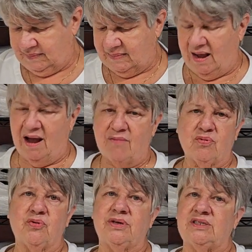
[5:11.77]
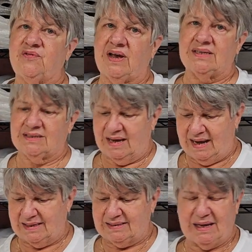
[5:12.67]
Now I roll these fast,
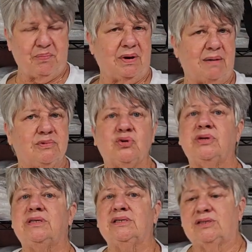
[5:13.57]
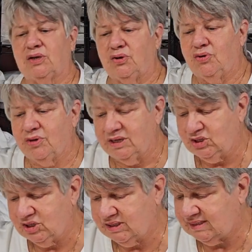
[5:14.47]
like I said, but I'm doing this so you
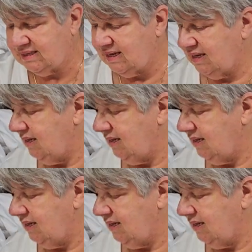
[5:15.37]
can just see.